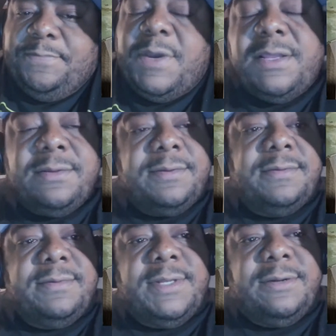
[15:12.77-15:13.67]
But,
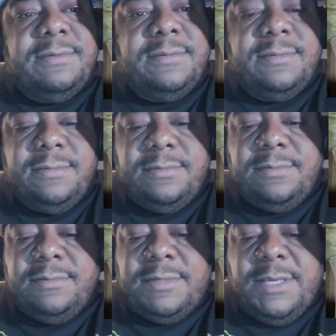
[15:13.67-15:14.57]
you know,
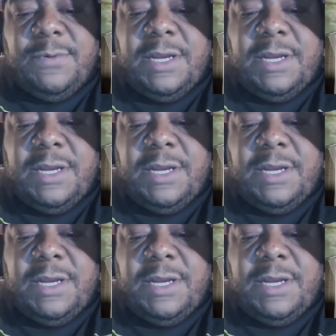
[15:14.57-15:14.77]
keep